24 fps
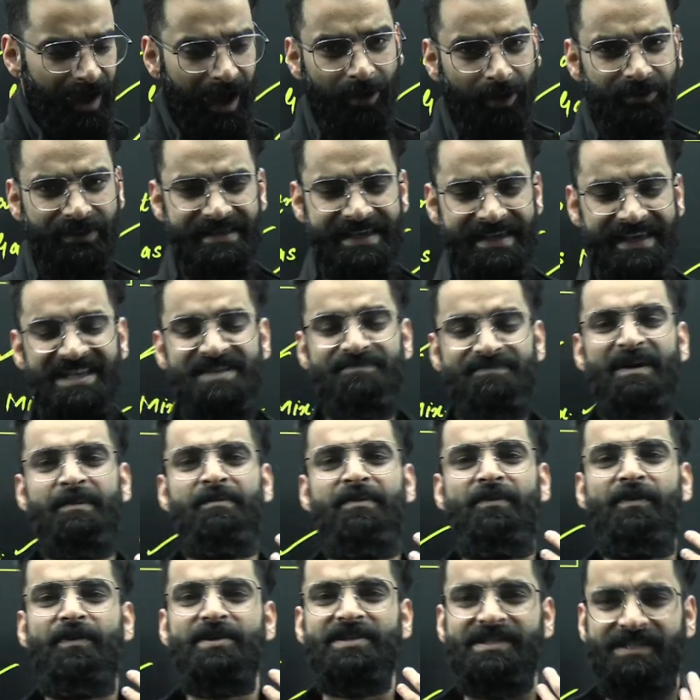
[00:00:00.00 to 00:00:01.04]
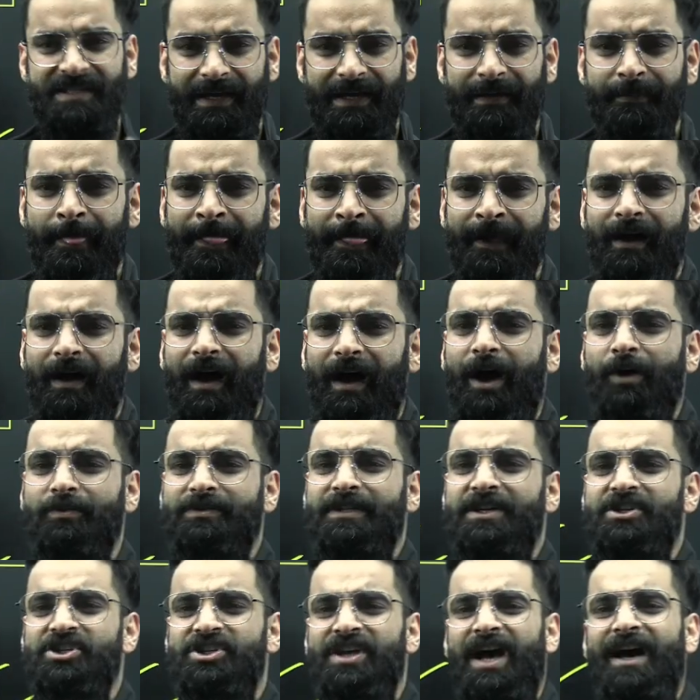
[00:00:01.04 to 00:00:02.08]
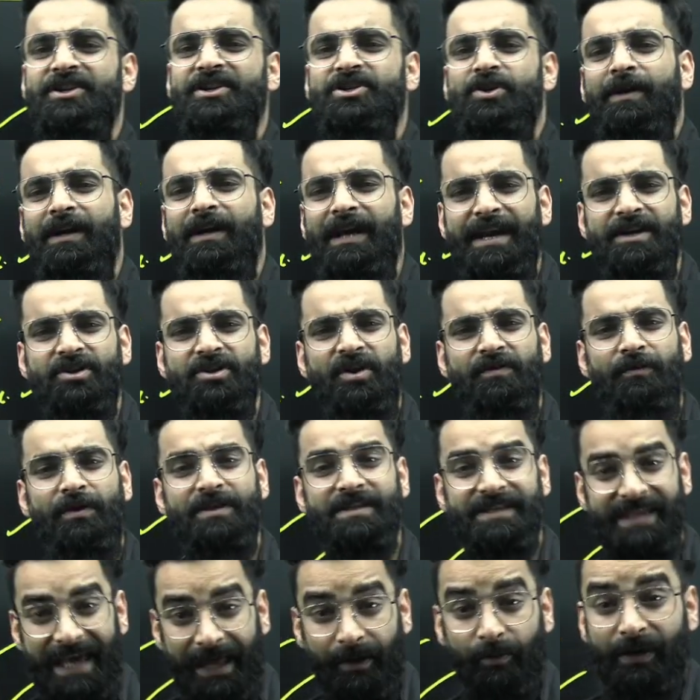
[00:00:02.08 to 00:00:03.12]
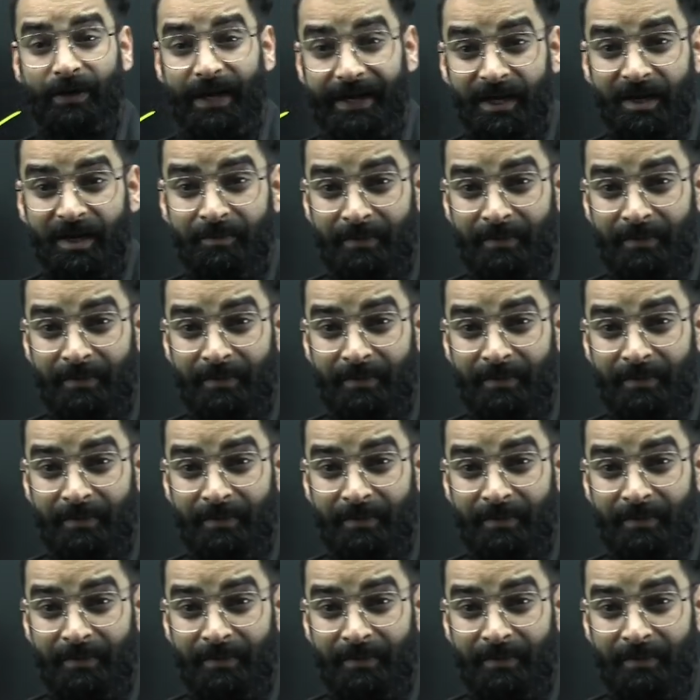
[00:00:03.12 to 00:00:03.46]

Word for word: how this experiment was done, how the charge on electron was calculated